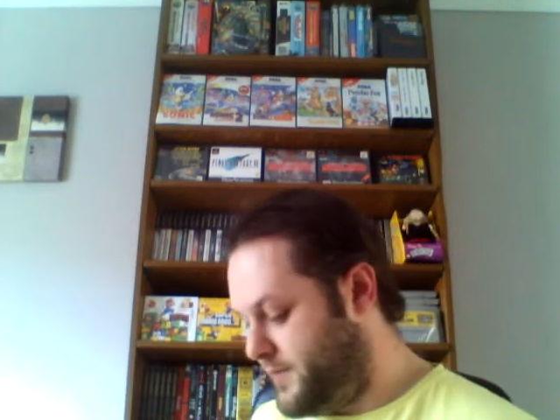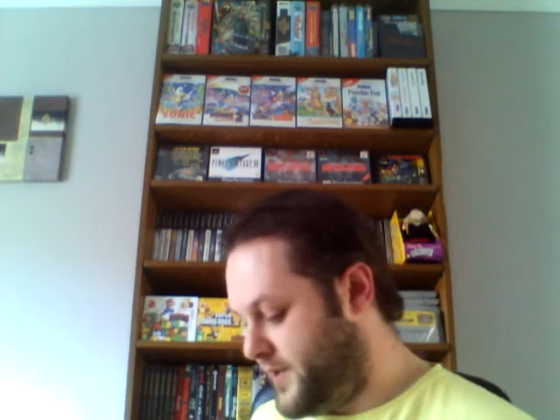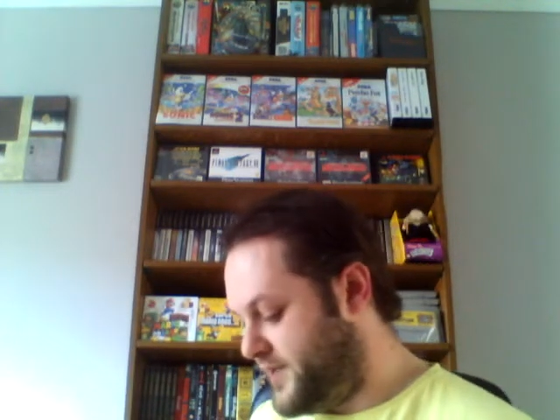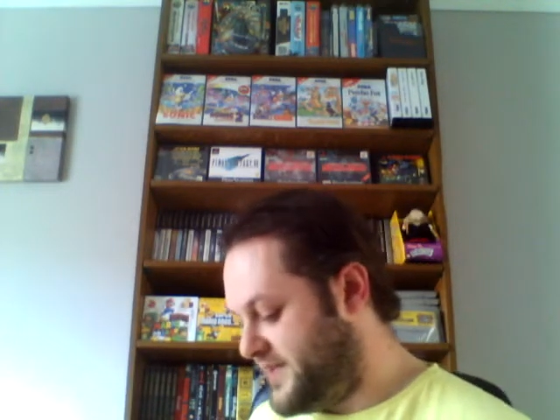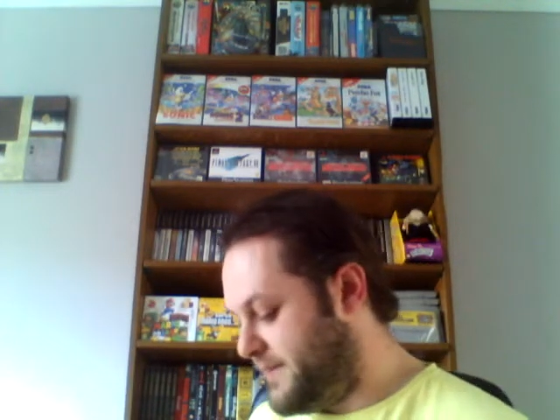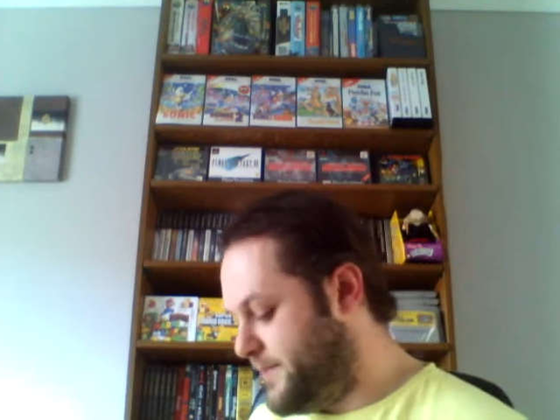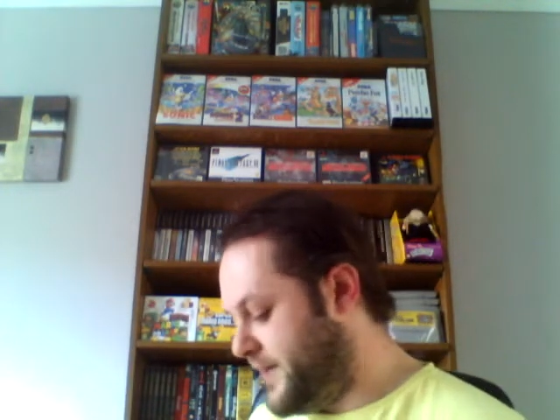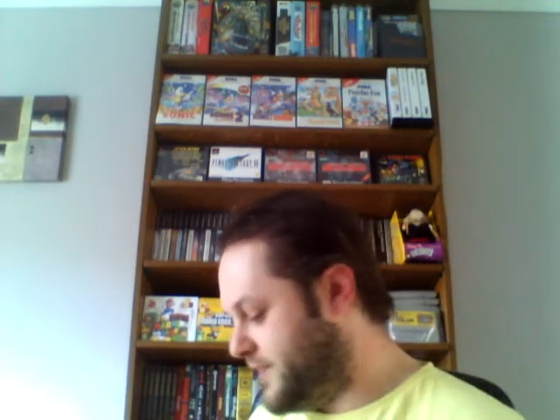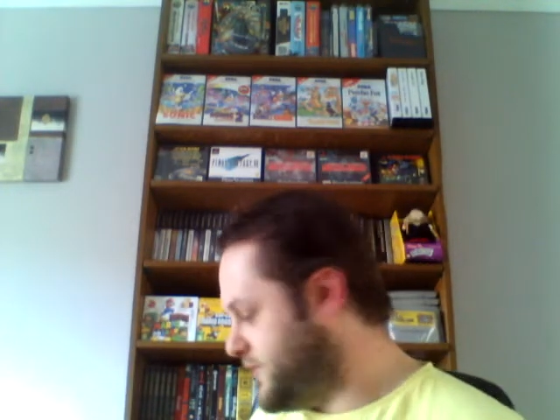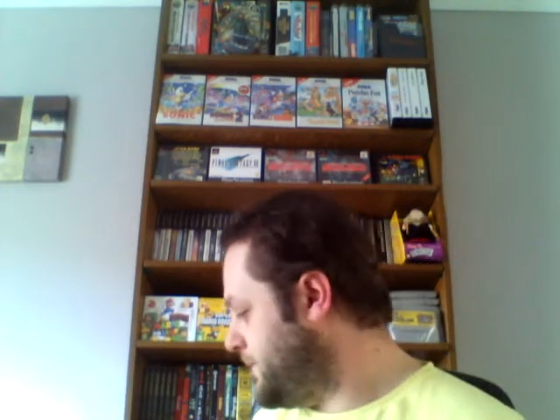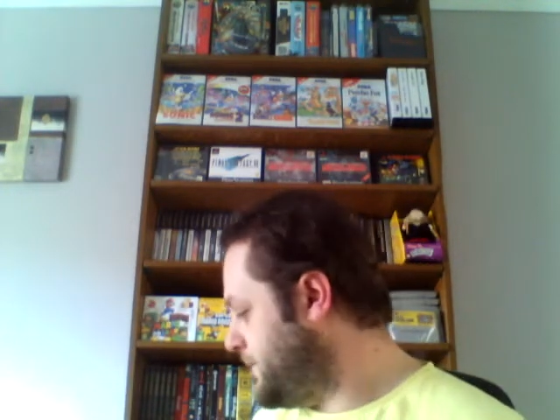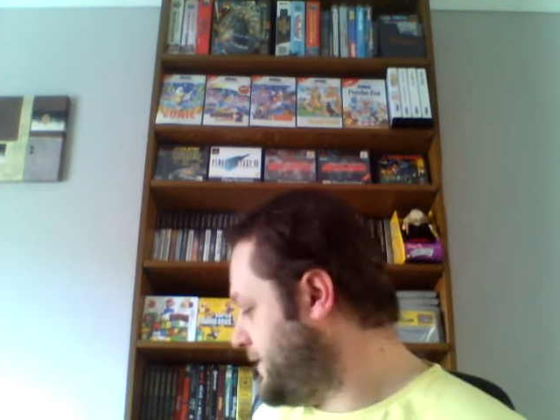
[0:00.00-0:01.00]
because I
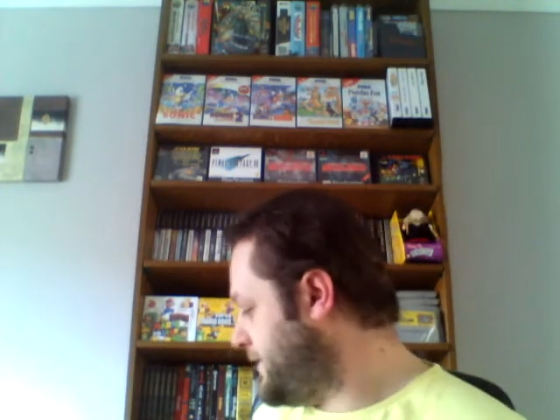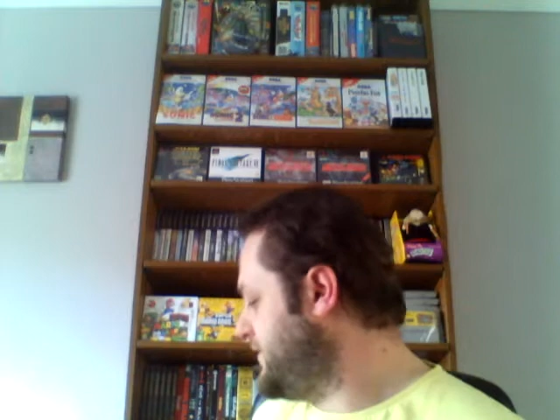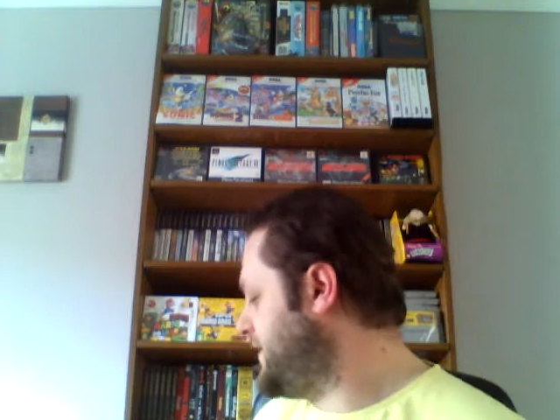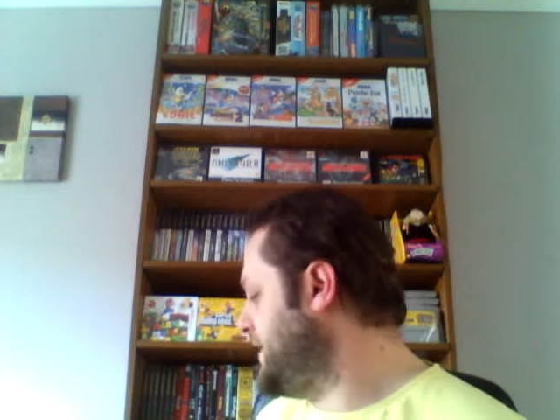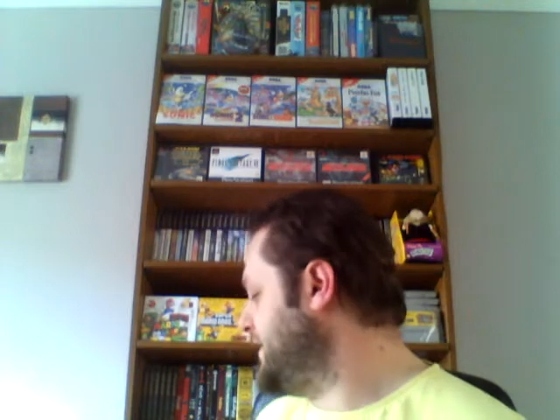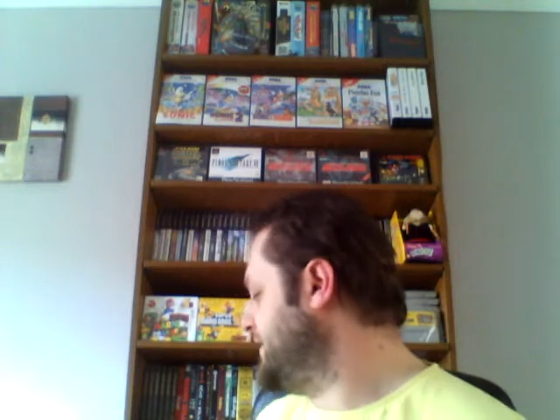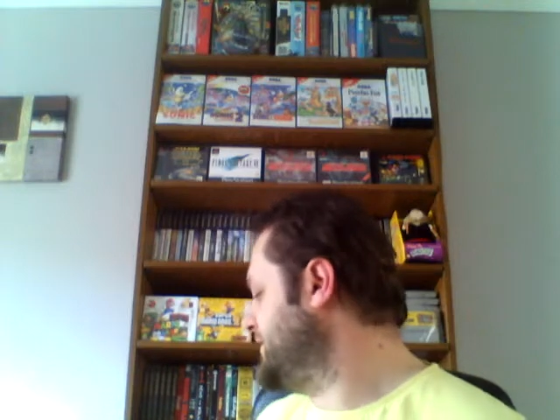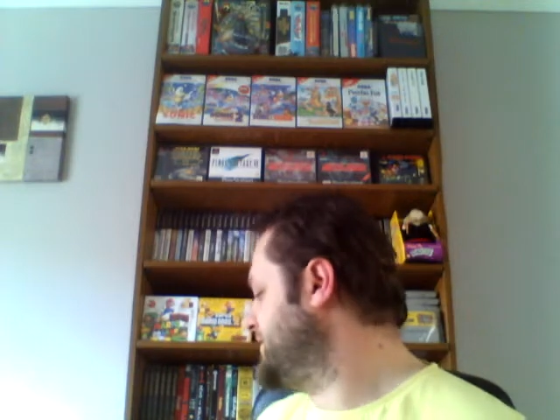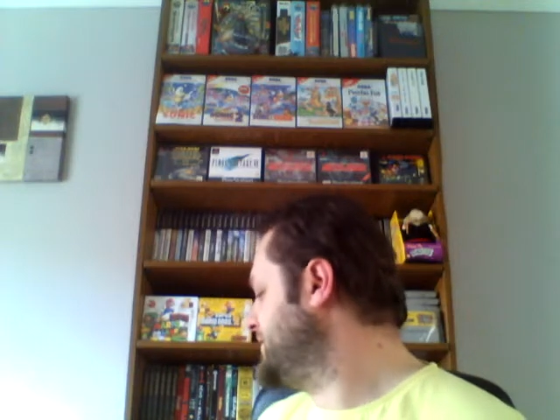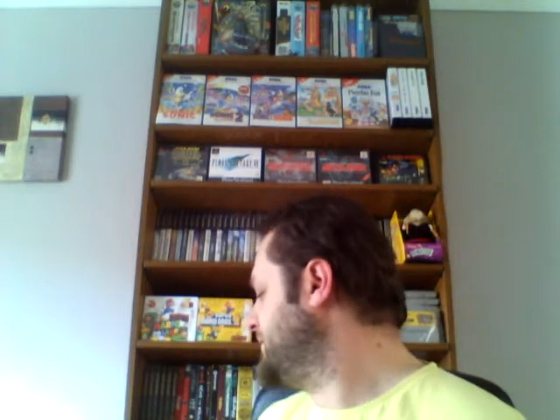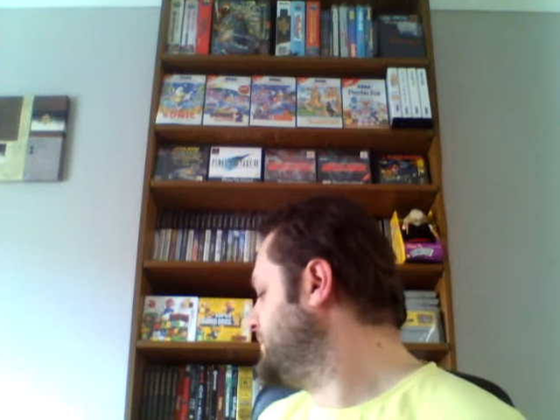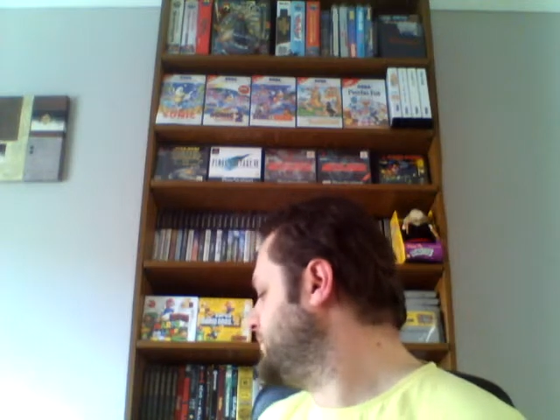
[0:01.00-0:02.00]
picked up 3 things.